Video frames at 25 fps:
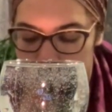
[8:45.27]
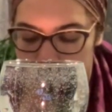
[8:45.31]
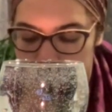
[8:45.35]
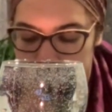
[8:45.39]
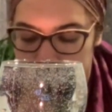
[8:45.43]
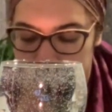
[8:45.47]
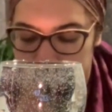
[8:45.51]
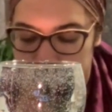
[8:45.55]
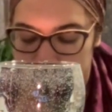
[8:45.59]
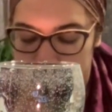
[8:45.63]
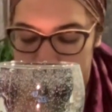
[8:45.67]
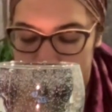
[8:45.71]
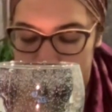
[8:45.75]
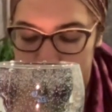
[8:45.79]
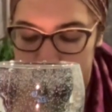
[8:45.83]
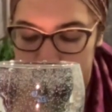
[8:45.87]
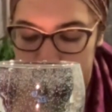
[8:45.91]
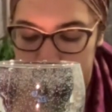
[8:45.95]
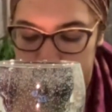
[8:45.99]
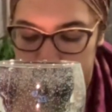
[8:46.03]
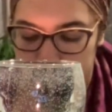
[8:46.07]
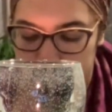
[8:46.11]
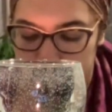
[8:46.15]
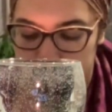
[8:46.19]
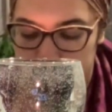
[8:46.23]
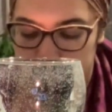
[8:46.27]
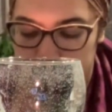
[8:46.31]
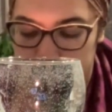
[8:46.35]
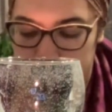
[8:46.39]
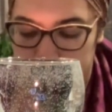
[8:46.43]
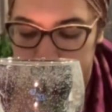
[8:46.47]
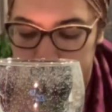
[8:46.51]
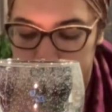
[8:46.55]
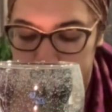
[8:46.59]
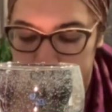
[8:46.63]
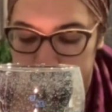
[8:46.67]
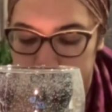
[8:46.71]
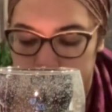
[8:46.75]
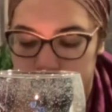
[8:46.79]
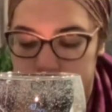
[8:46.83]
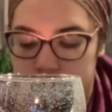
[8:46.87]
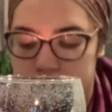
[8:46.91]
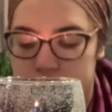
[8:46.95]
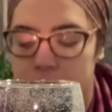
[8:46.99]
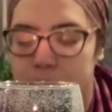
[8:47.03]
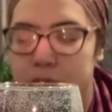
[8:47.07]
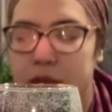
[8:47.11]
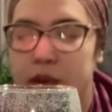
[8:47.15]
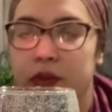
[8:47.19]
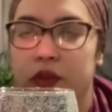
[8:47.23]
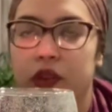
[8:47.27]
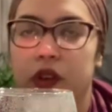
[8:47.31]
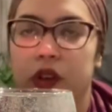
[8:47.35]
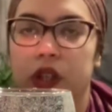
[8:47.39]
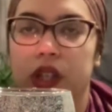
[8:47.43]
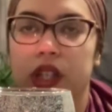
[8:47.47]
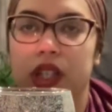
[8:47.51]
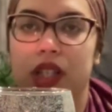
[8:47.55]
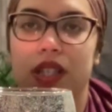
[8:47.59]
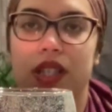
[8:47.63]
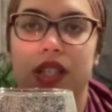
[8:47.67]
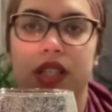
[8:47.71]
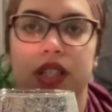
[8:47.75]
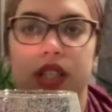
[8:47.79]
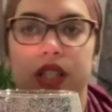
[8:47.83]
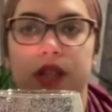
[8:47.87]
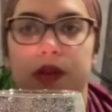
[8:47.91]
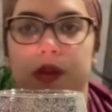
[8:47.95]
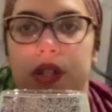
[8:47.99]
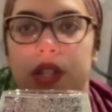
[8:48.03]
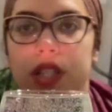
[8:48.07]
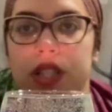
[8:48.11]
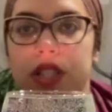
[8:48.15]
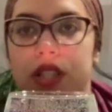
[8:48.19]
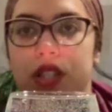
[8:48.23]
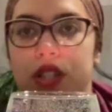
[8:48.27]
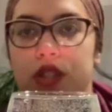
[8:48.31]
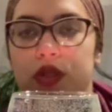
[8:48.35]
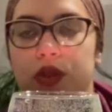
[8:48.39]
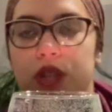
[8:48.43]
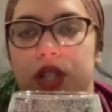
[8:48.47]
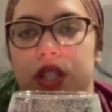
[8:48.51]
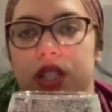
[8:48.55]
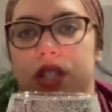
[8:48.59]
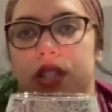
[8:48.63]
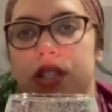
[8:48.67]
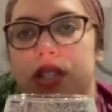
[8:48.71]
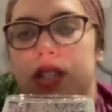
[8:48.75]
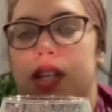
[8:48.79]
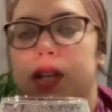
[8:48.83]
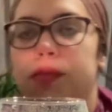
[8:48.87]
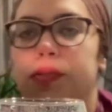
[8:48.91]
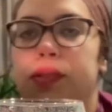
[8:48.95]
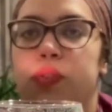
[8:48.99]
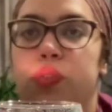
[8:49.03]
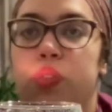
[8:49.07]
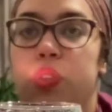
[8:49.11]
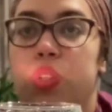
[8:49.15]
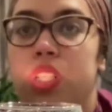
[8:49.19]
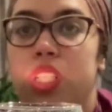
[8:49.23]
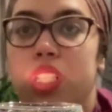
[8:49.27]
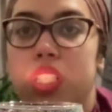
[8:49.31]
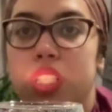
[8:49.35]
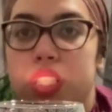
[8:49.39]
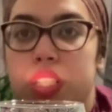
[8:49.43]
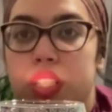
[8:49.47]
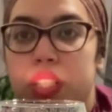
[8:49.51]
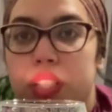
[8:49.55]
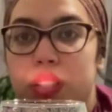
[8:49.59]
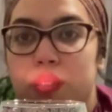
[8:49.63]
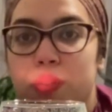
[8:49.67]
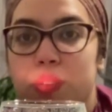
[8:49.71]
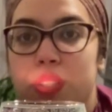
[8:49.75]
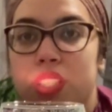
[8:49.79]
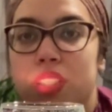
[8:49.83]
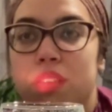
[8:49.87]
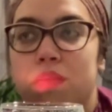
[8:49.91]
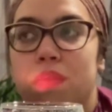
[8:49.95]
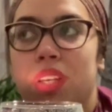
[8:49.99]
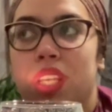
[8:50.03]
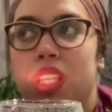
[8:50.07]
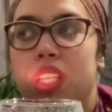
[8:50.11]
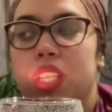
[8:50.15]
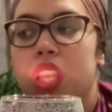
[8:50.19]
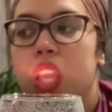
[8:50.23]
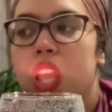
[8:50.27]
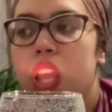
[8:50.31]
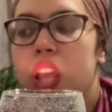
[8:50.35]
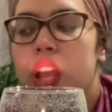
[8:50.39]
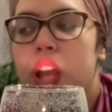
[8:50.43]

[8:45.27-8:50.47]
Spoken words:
stop avoiding dealing with the situation, stop avoiding dealing with somebody.